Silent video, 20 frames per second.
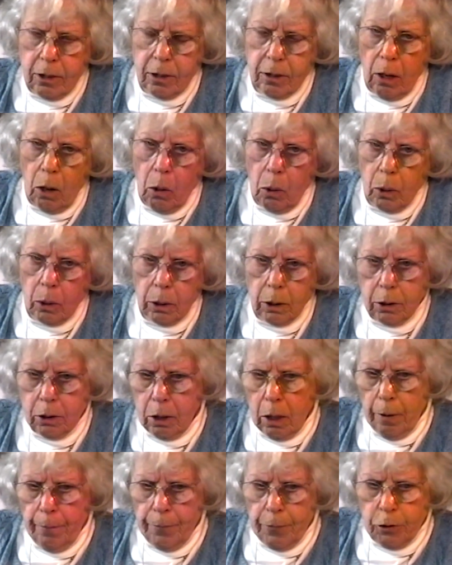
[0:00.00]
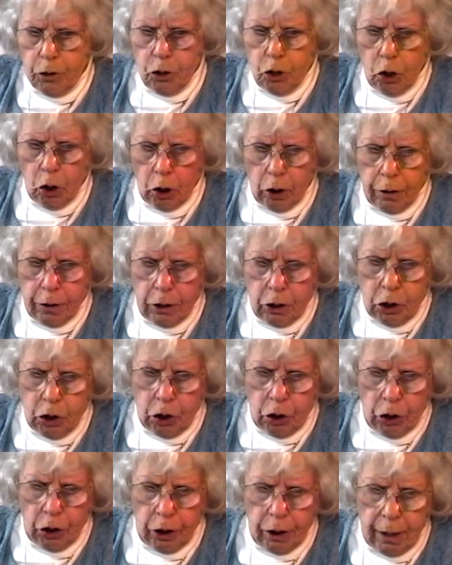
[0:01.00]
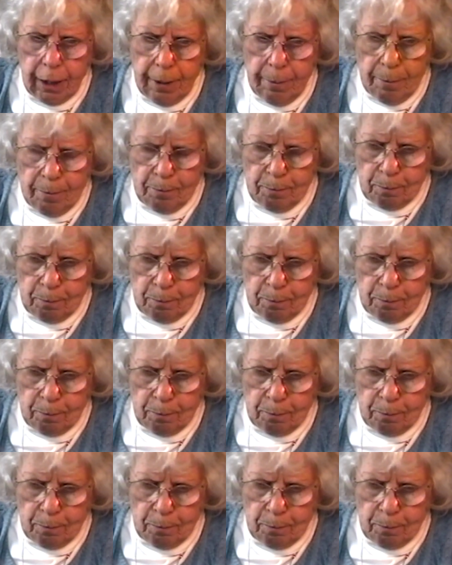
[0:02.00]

soul took the journey